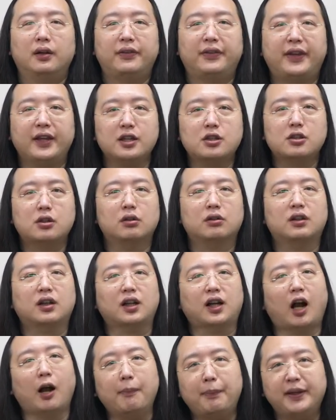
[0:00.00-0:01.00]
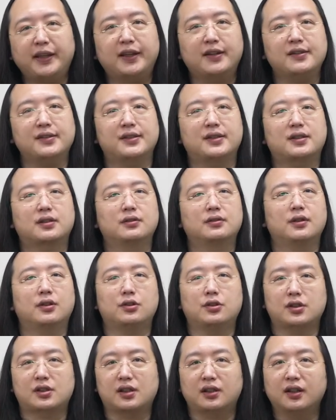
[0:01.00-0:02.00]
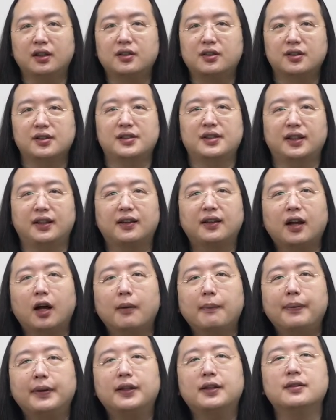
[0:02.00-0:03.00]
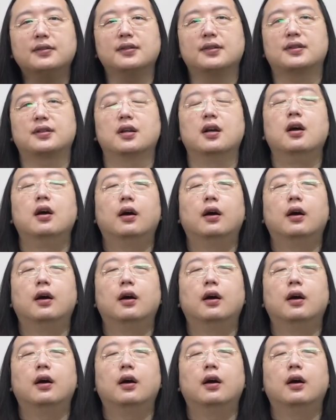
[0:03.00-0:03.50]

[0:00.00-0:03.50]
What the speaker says: digital competence, not just literacy, competence,